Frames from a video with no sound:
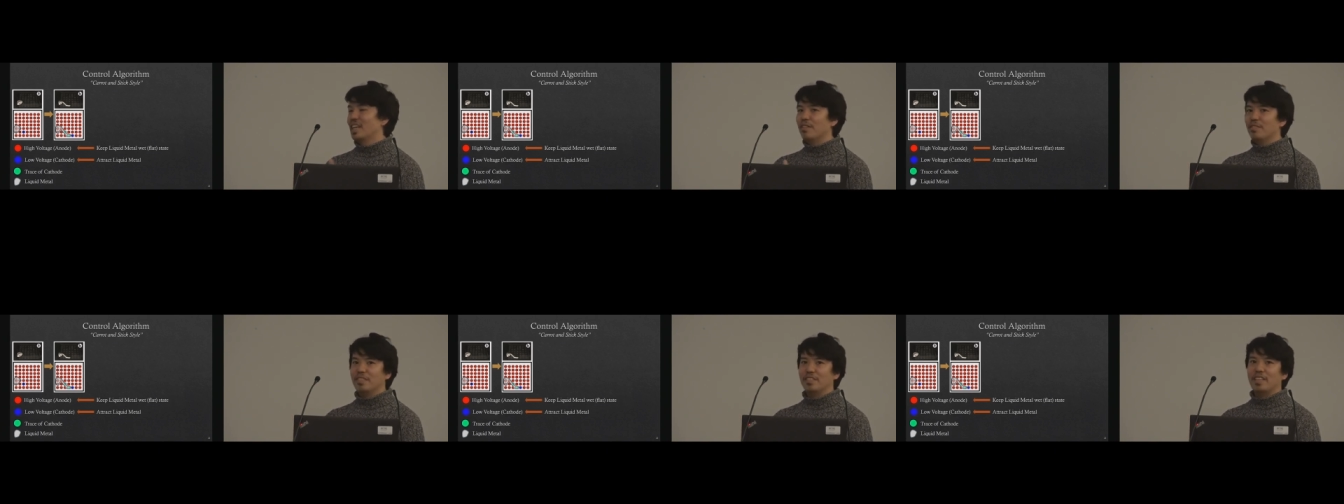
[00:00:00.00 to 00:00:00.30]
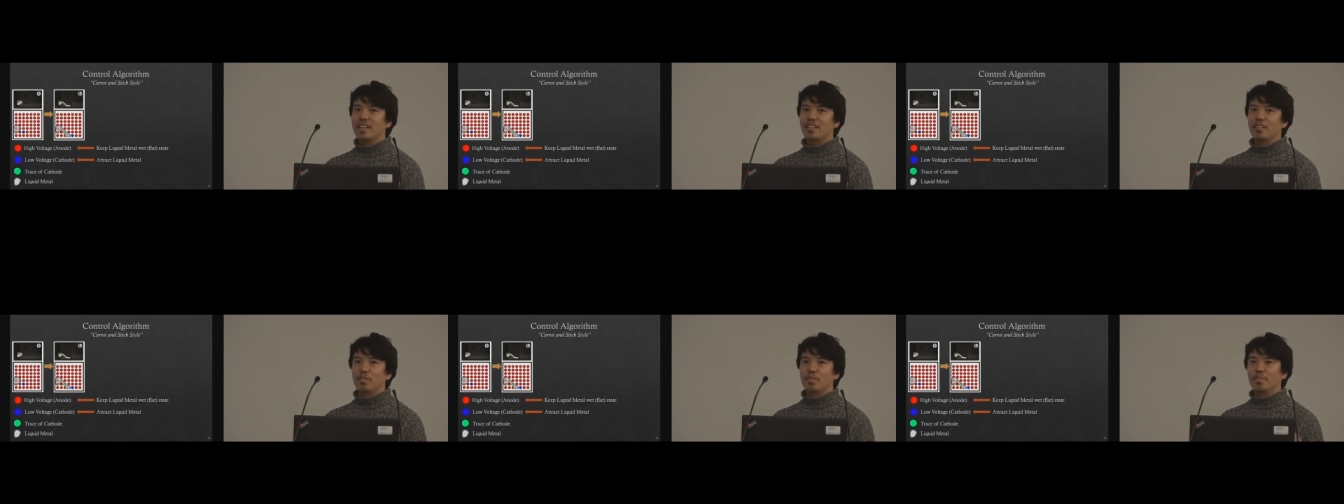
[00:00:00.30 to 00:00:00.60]

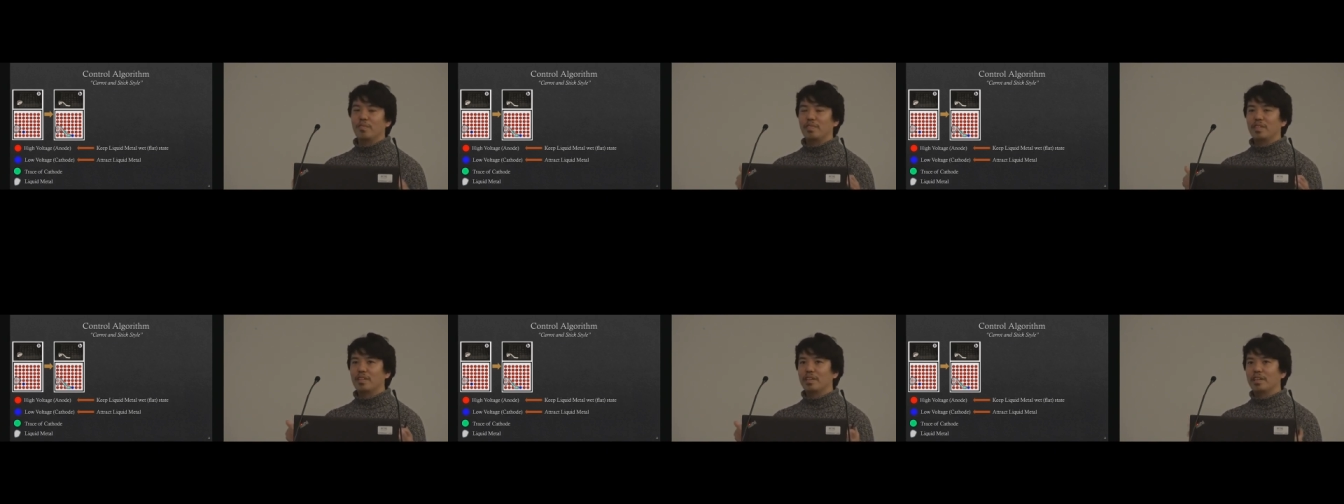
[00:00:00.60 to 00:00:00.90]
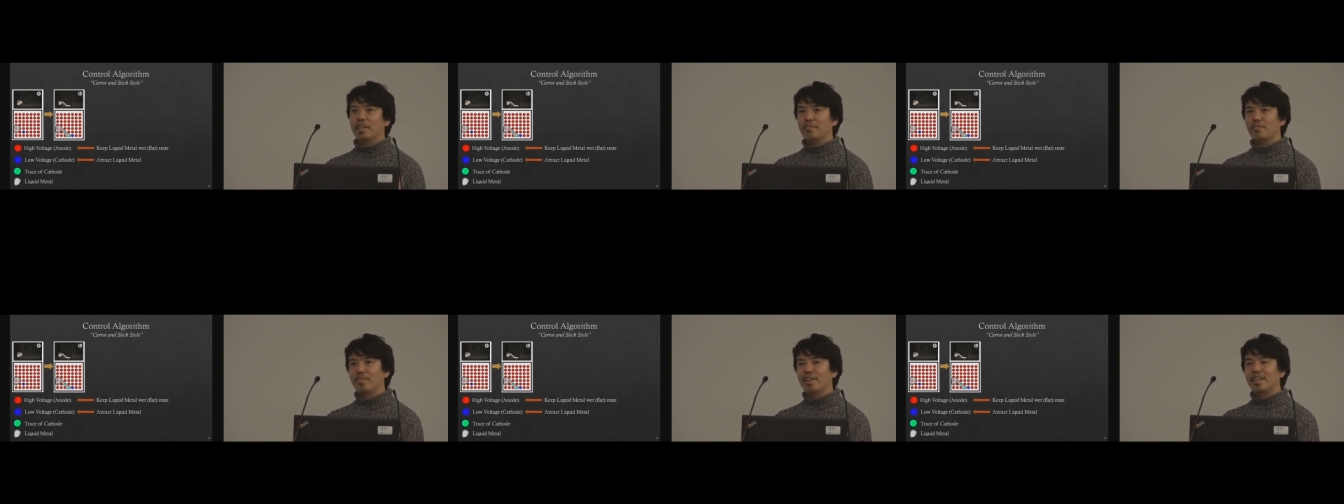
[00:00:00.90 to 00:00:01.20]
surface tension
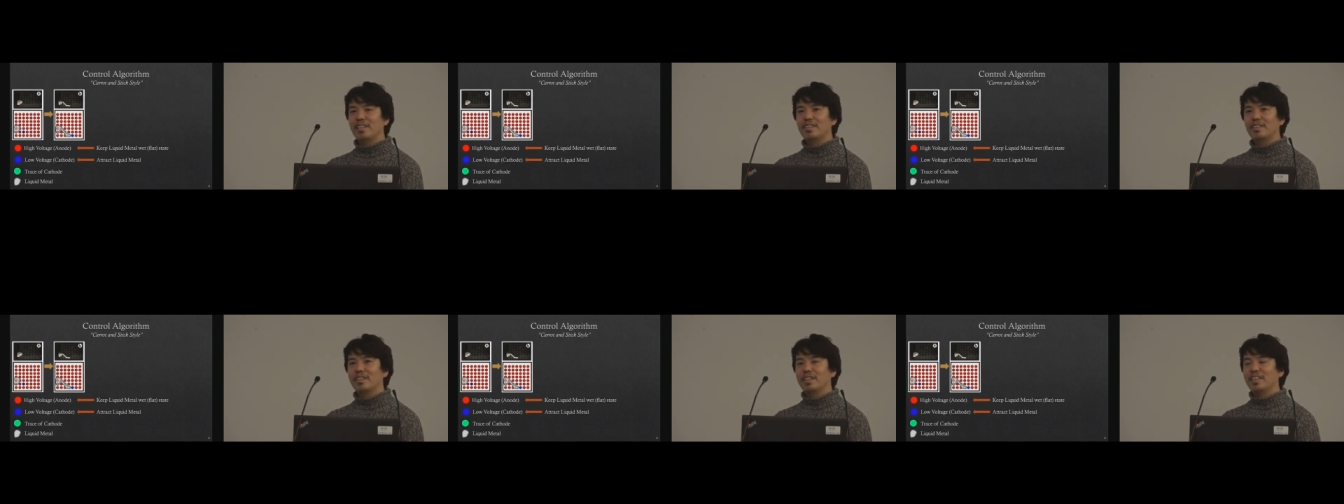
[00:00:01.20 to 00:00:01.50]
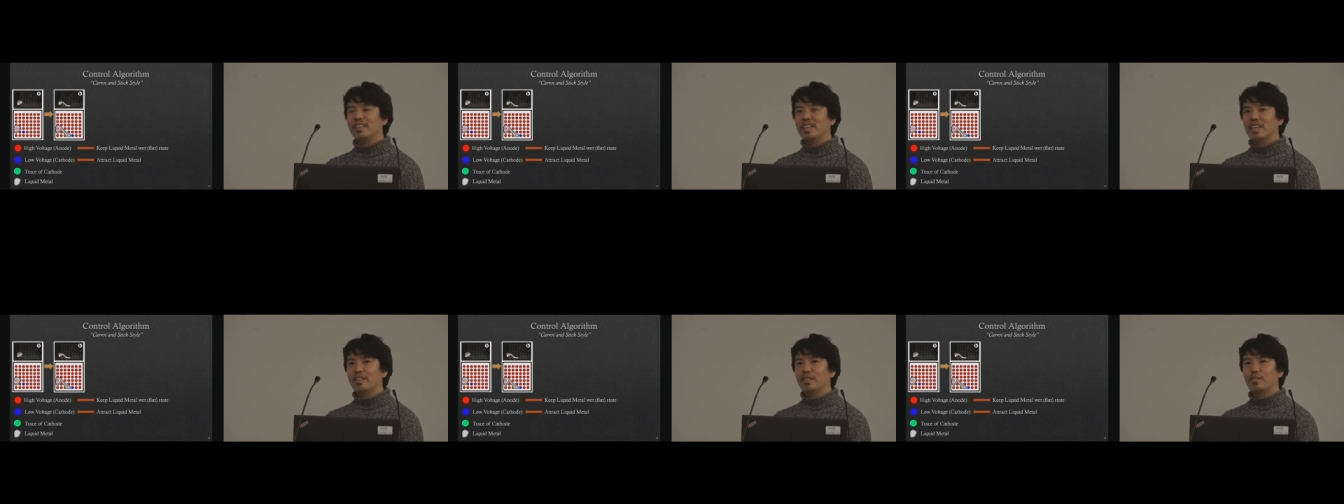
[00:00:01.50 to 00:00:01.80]

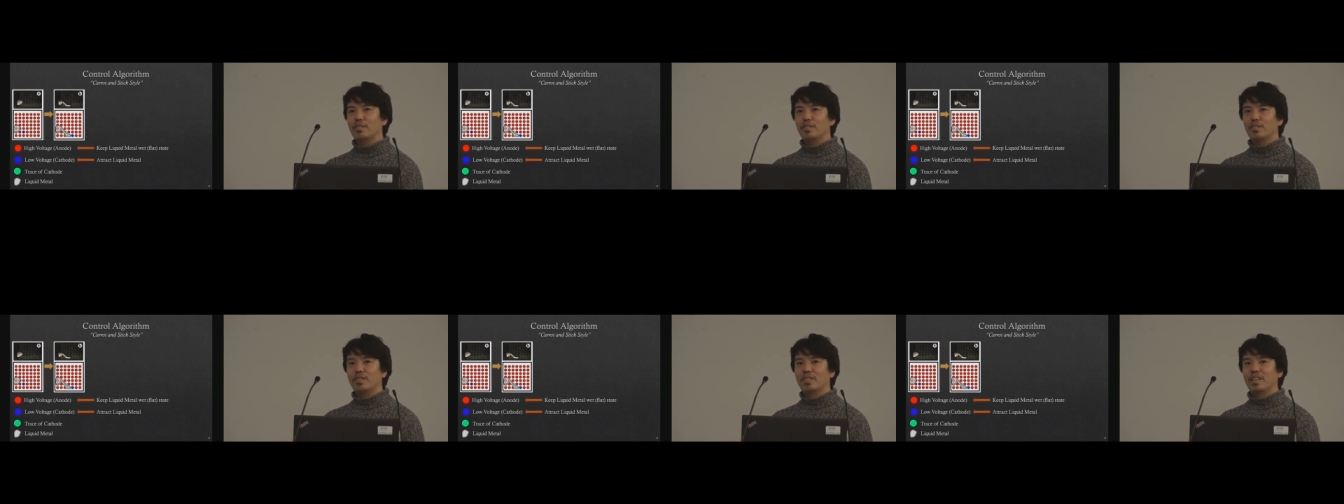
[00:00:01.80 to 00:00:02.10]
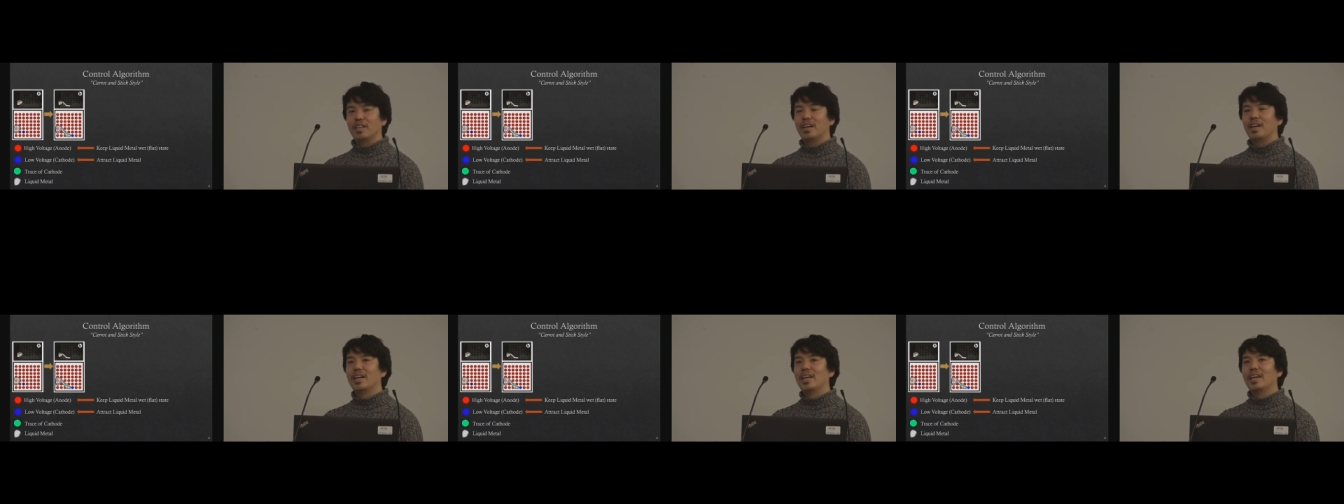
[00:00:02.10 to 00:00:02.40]
reset to
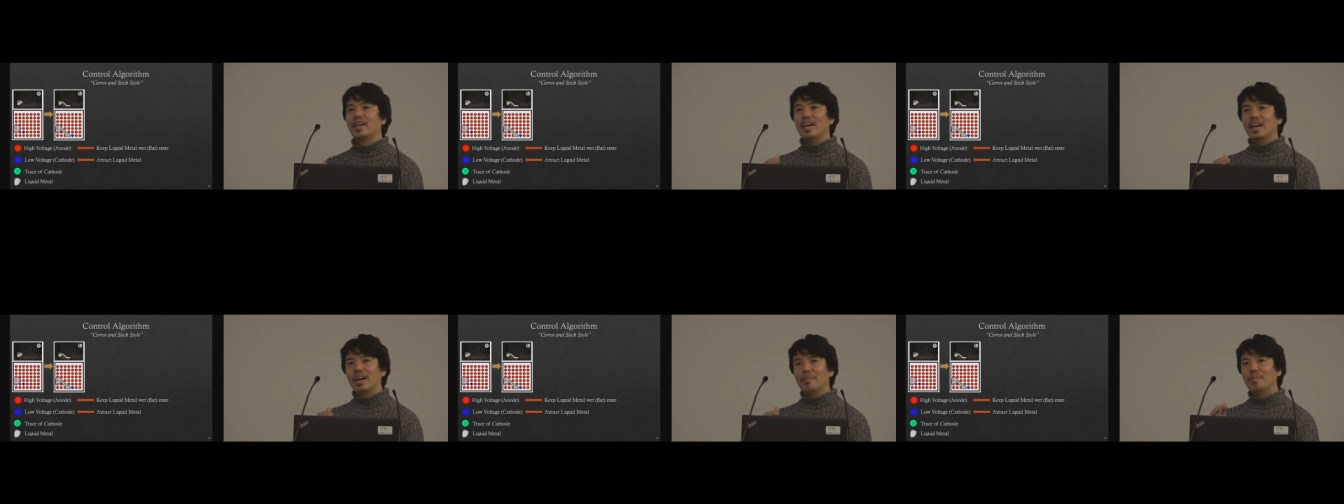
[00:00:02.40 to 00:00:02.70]
the